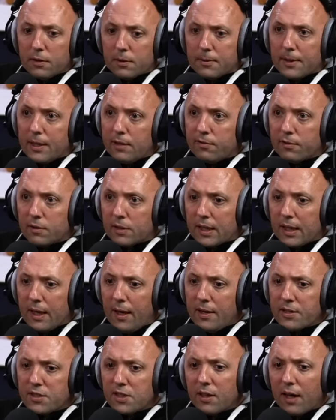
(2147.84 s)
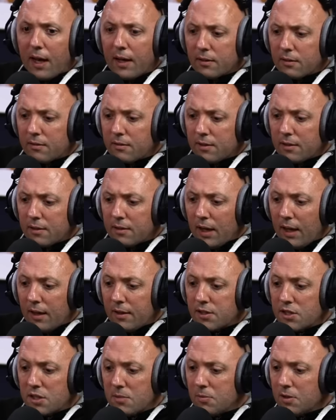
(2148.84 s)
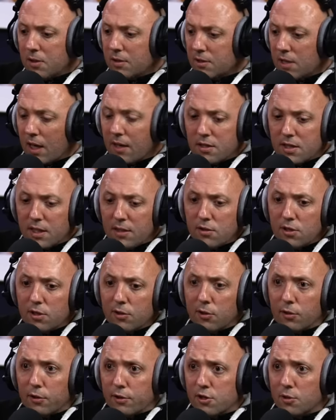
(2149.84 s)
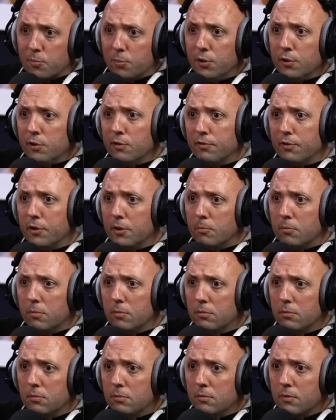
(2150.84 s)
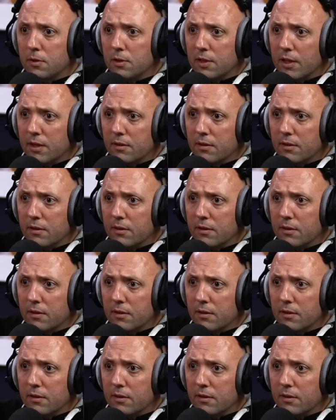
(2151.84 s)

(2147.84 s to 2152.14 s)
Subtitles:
it definitely has. I sense a lot of support for him, really.